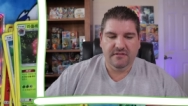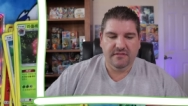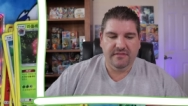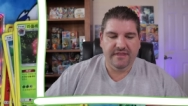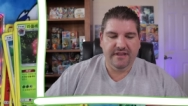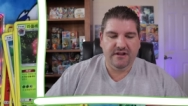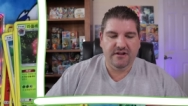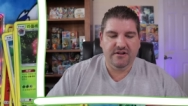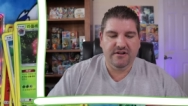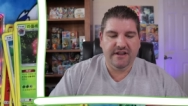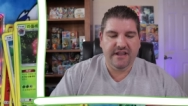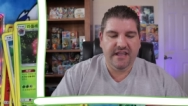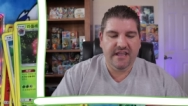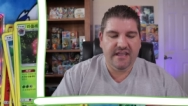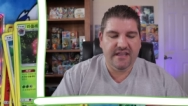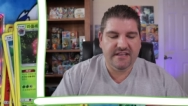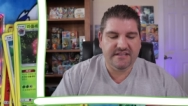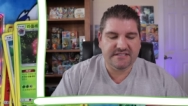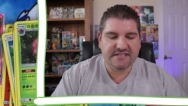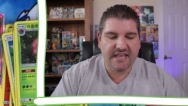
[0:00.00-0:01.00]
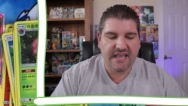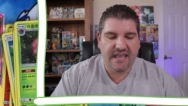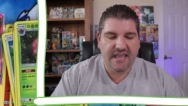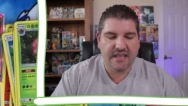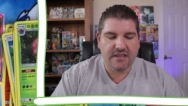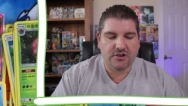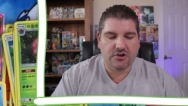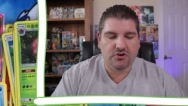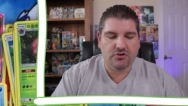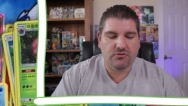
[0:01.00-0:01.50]
There is
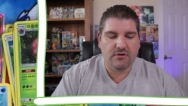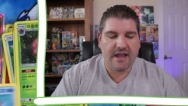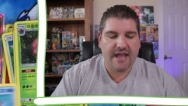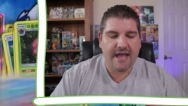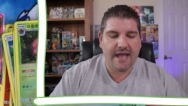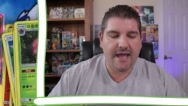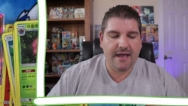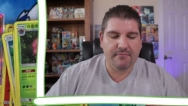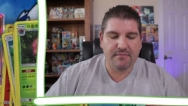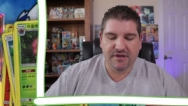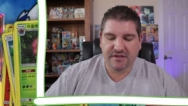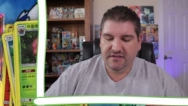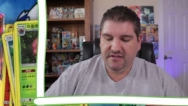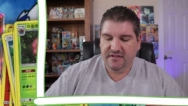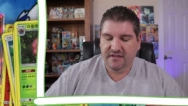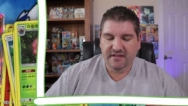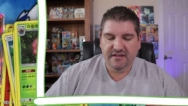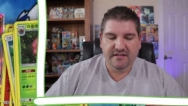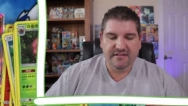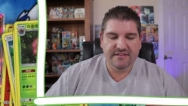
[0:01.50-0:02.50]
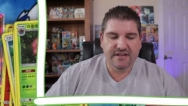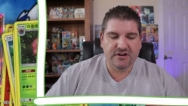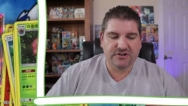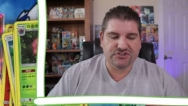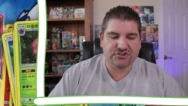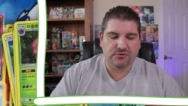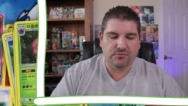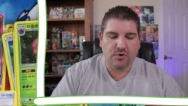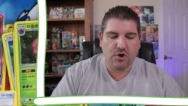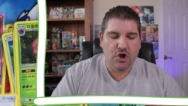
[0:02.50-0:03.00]
a Crab. There's
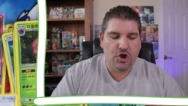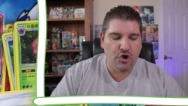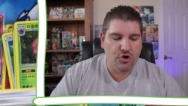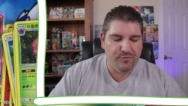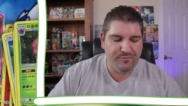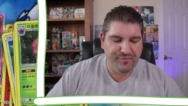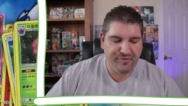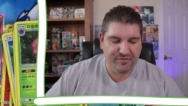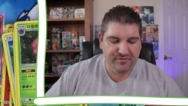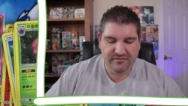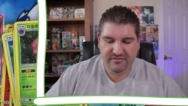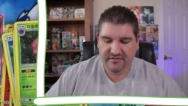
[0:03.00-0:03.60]
a Rope.